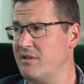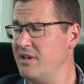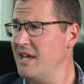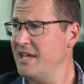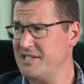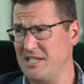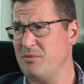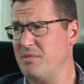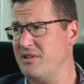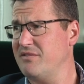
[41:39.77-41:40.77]
and there's a
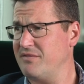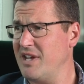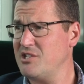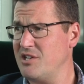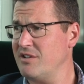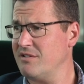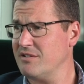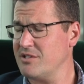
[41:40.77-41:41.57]
little bit of engineering,